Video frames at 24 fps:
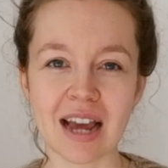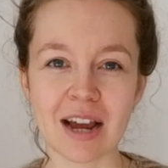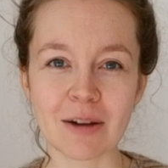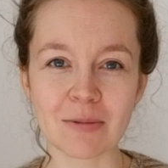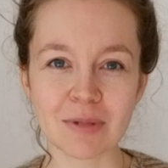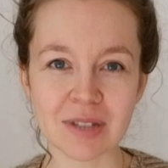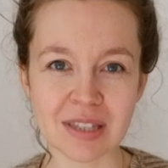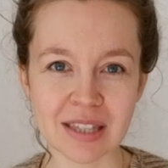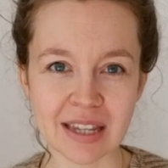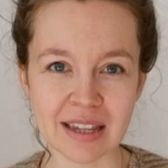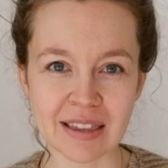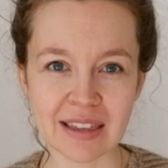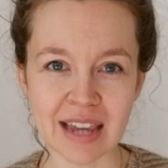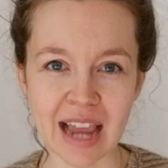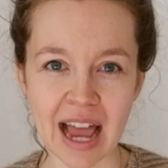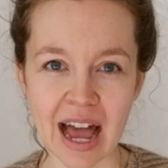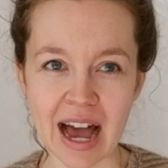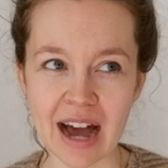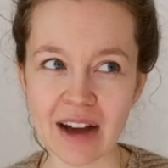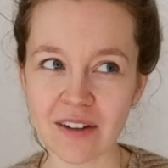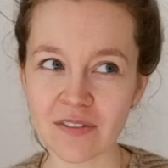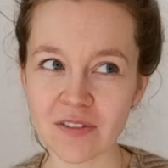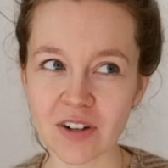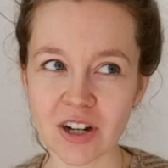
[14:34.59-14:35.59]
I would say the
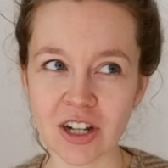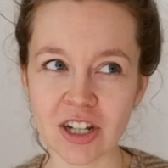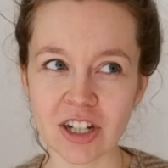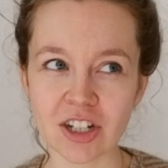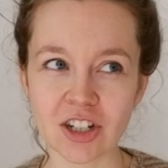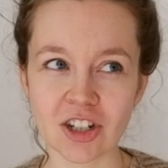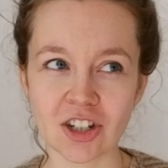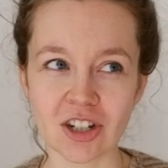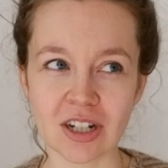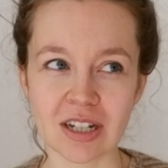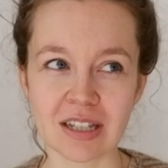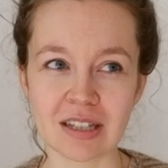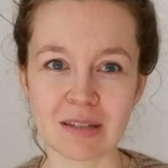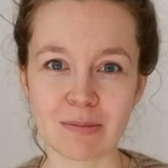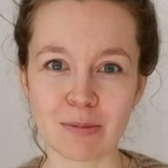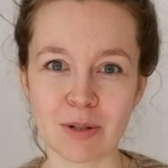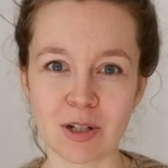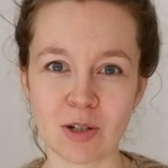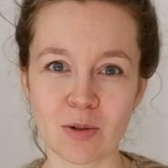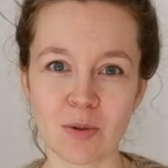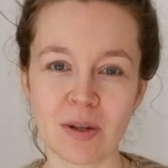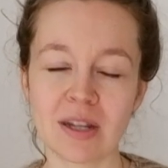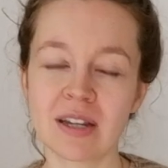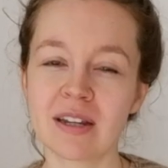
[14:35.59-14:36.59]
average is
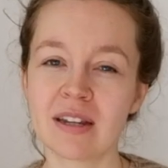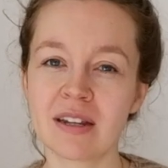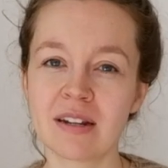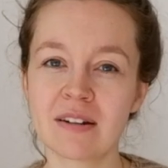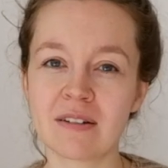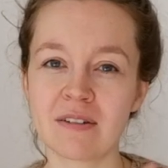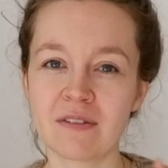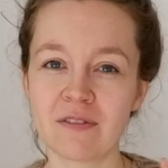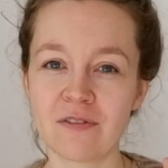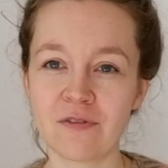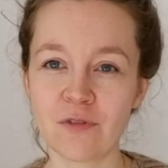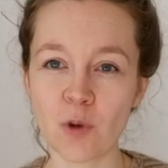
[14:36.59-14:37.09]
between